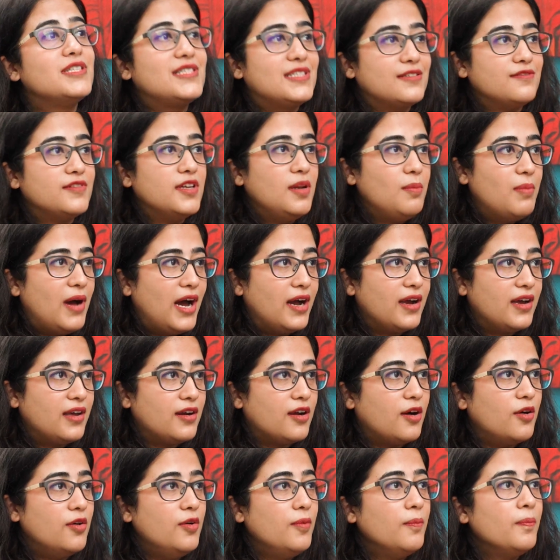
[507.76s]
civil
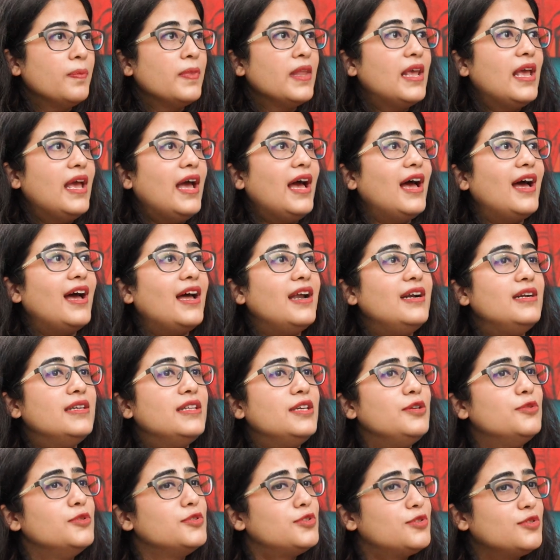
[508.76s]
background. And
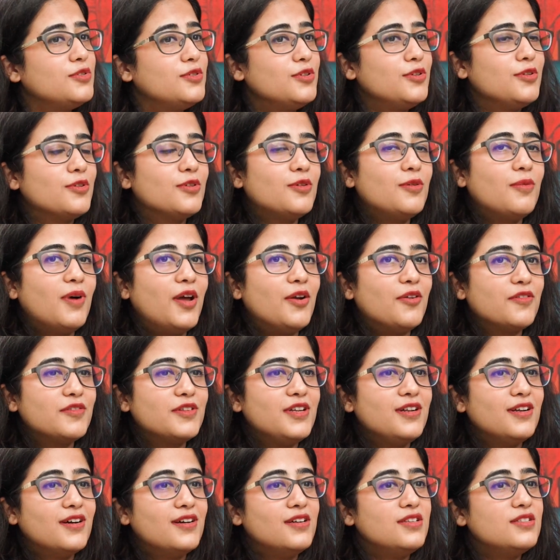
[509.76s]
they used to, one of
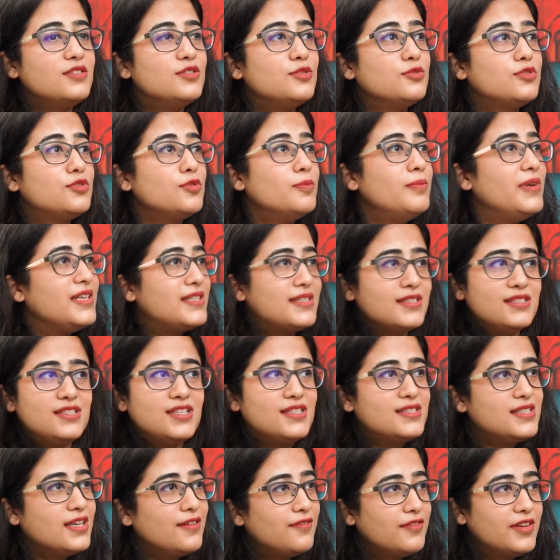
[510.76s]
the learners used to message
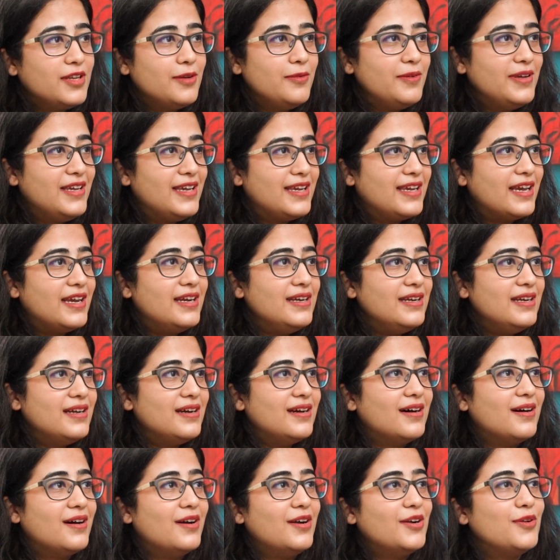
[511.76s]
us every weekend
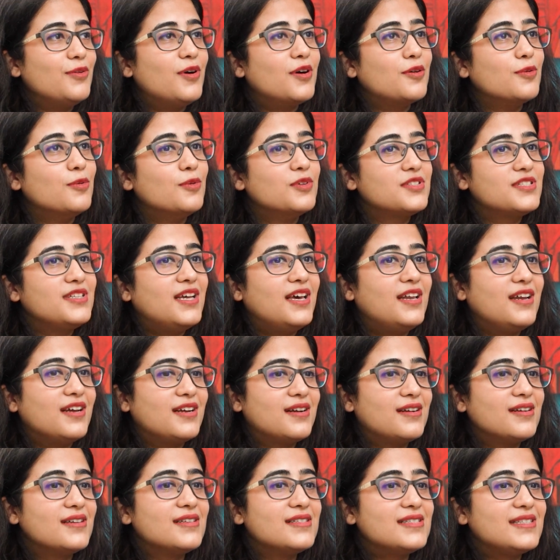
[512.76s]
to our course
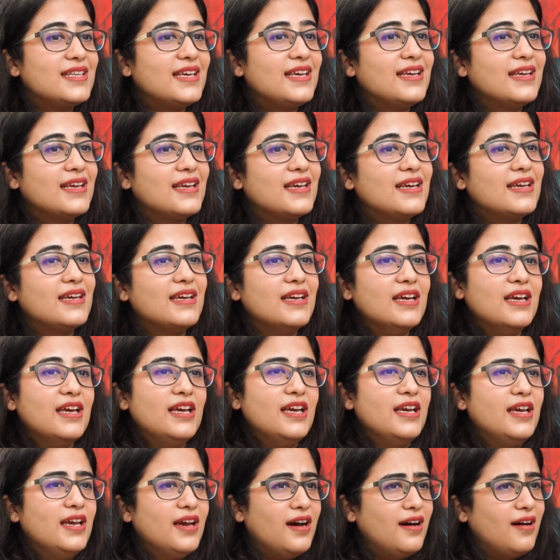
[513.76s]
directors saying,
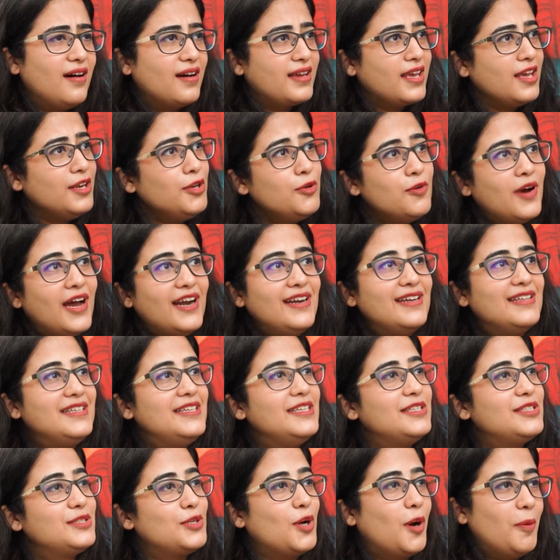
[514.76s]
can you add
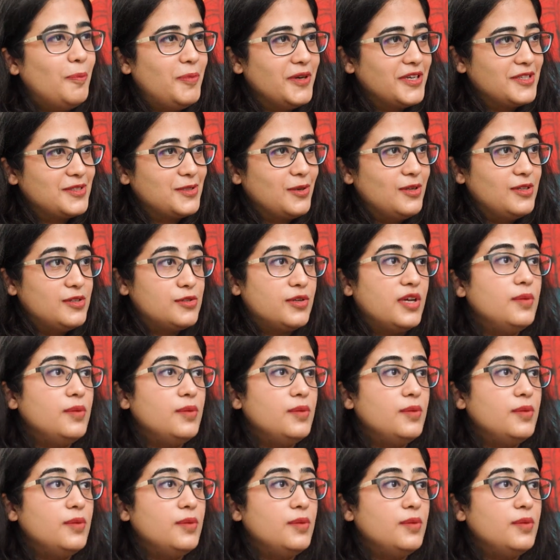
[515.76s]
these topics also?